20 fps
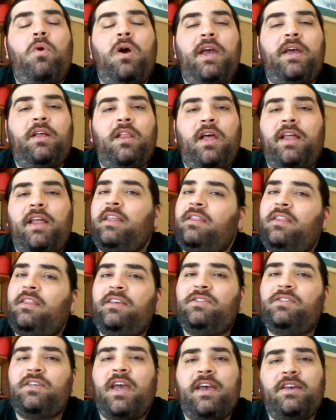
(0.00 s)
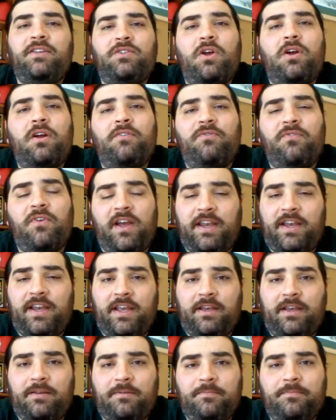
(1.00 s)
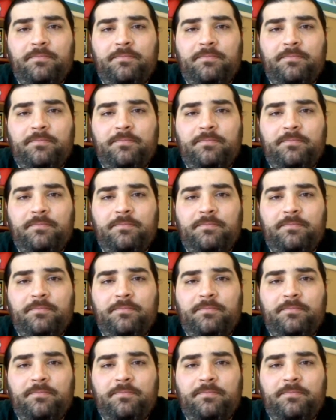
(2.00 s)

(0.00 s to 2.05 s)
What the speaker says: why a lot of these guys are fighting.